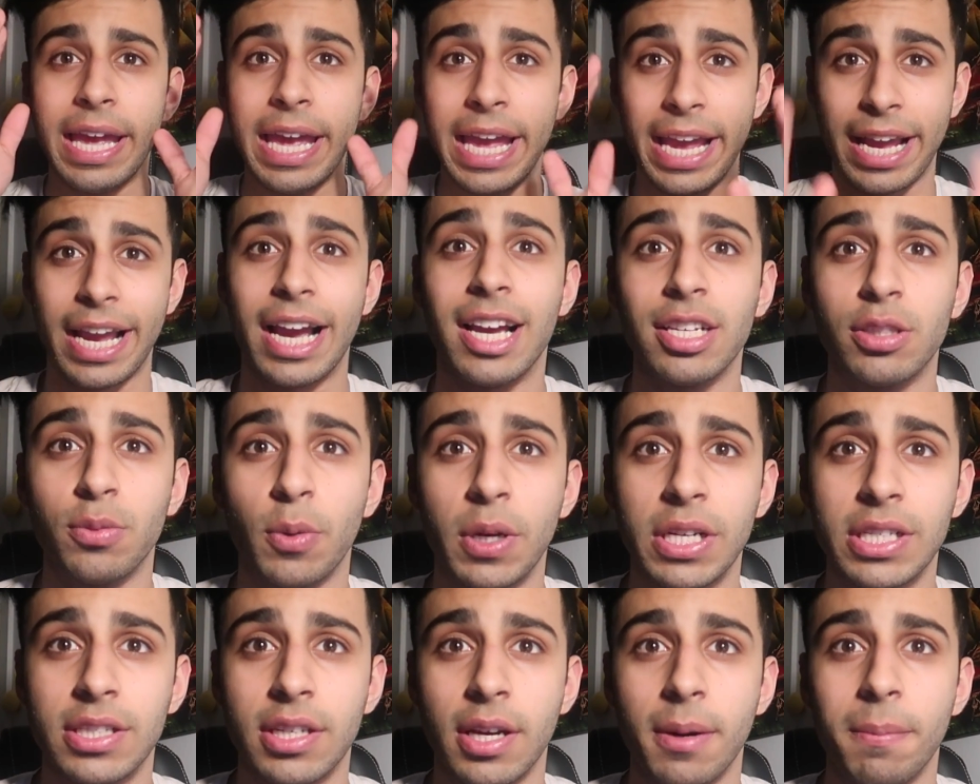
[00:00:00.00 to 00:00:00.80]
Hey guys,
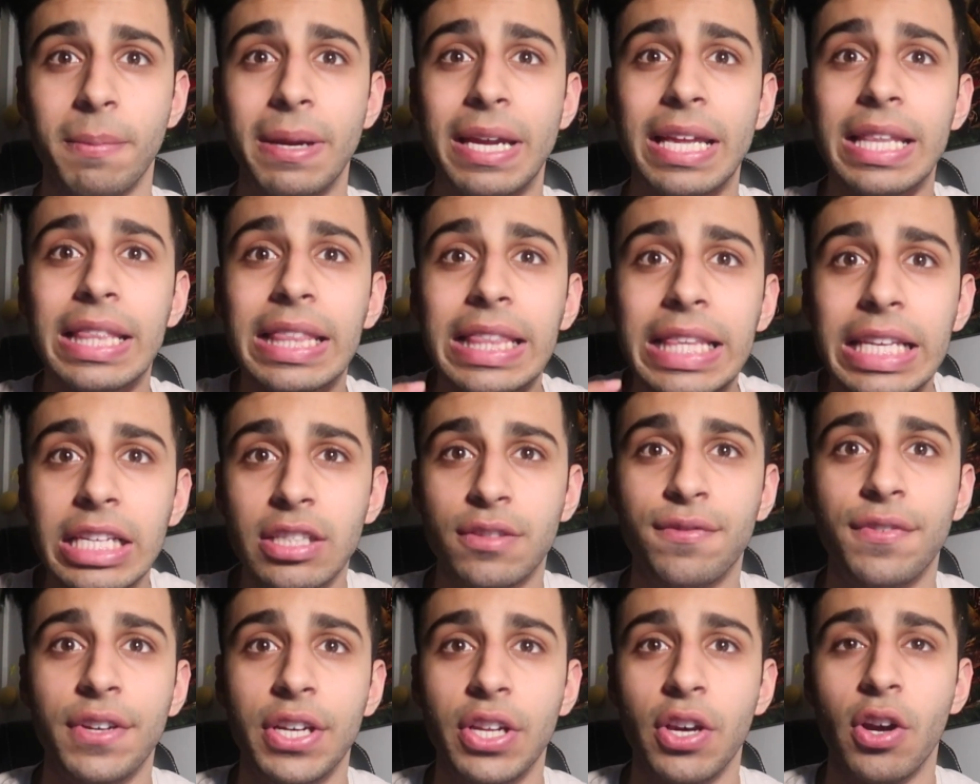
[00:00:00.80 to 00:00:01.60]
what is up? In
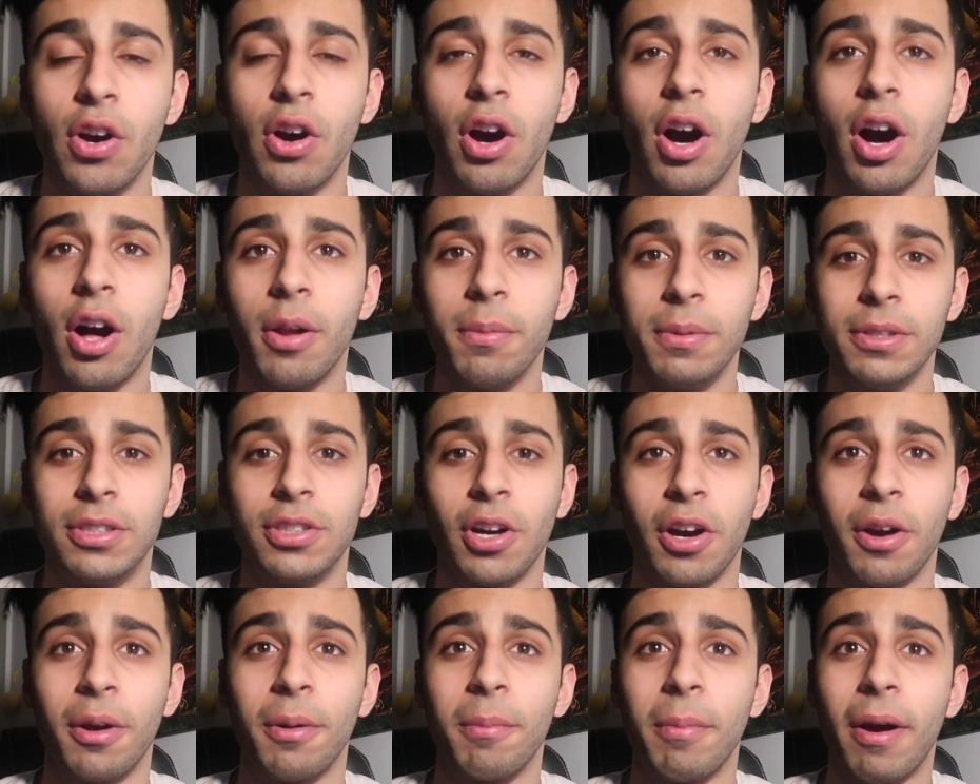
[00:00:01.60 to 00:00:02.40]
this video, I'll be
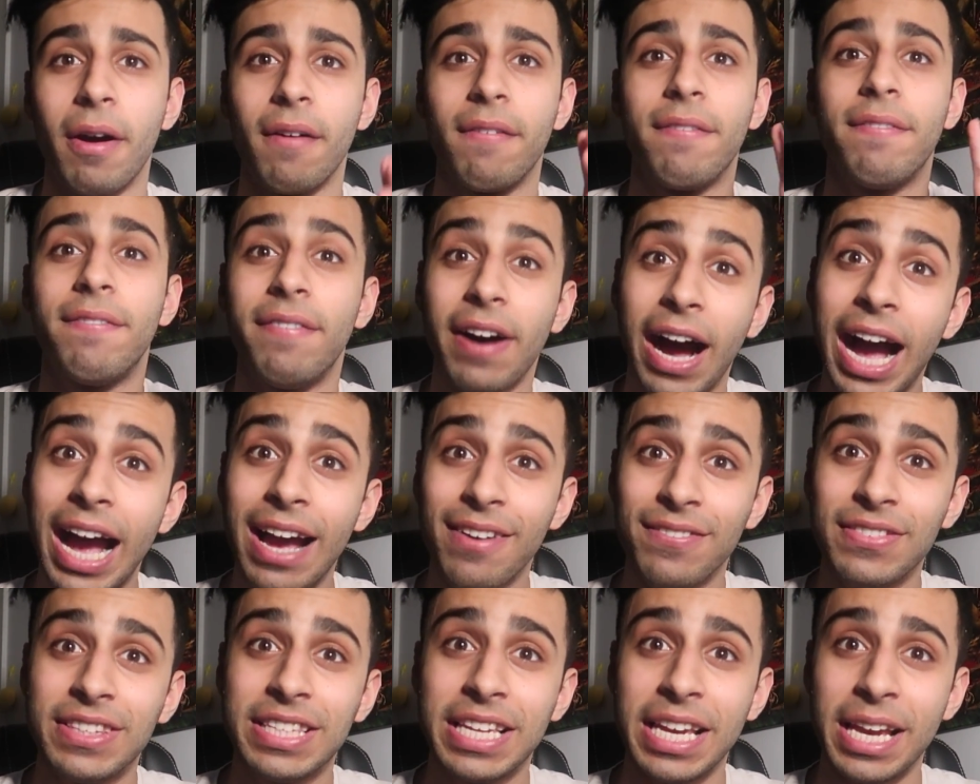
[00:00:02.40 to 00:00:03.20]
talking about
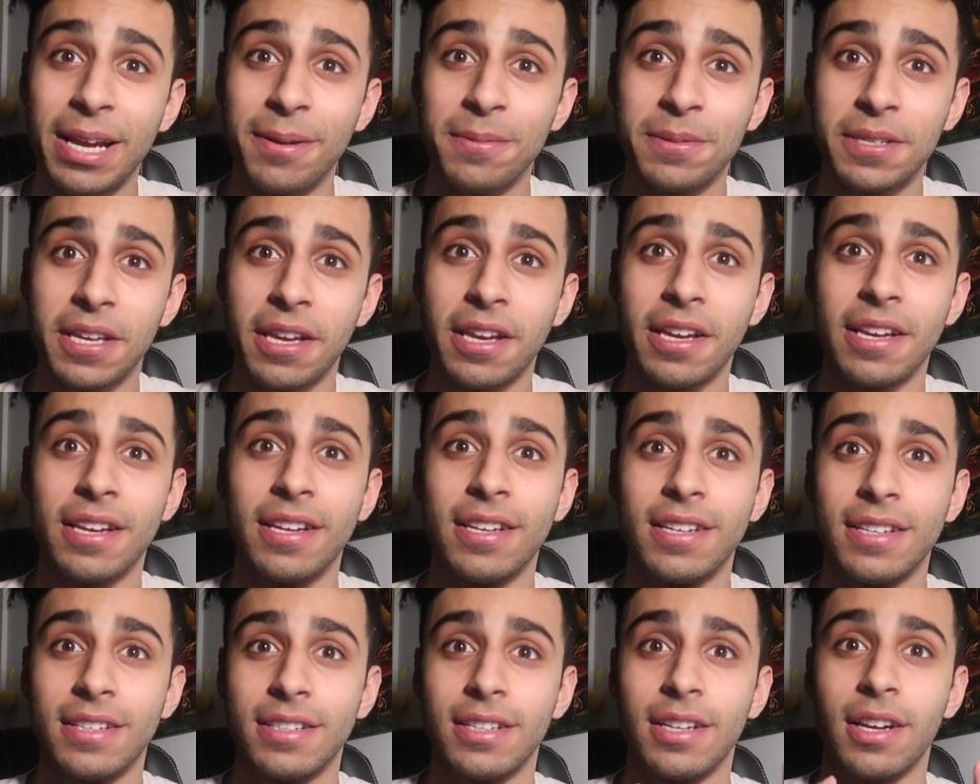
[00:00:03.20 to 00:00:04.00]
5 tips
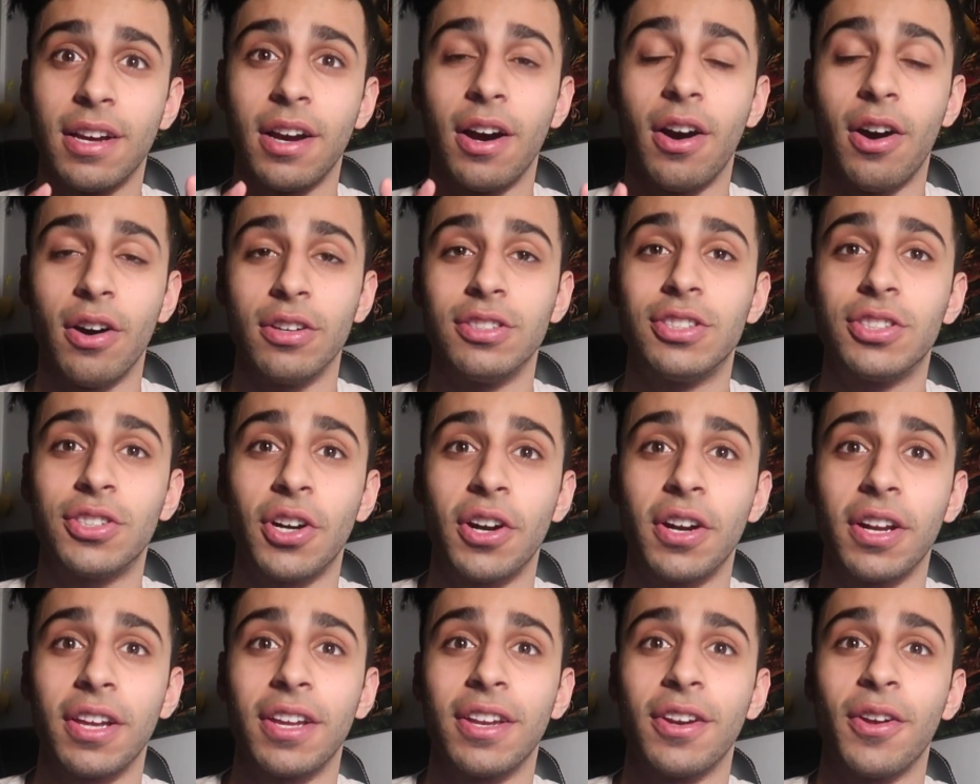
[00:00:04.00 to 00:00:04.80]
on
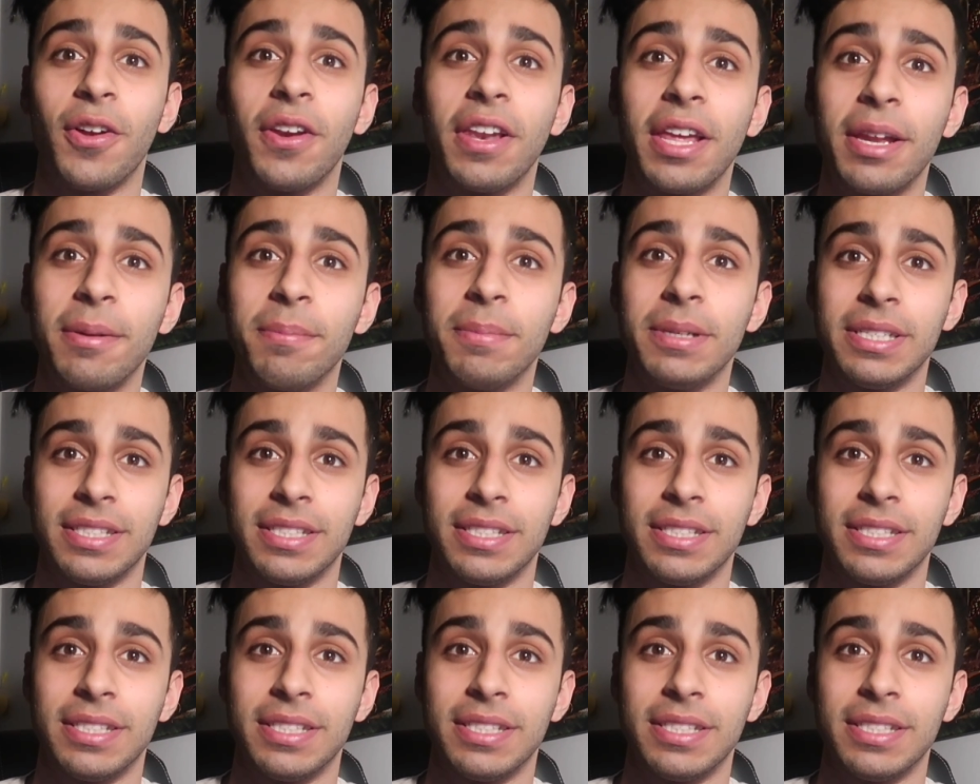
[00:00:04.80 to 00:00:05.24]
starting an online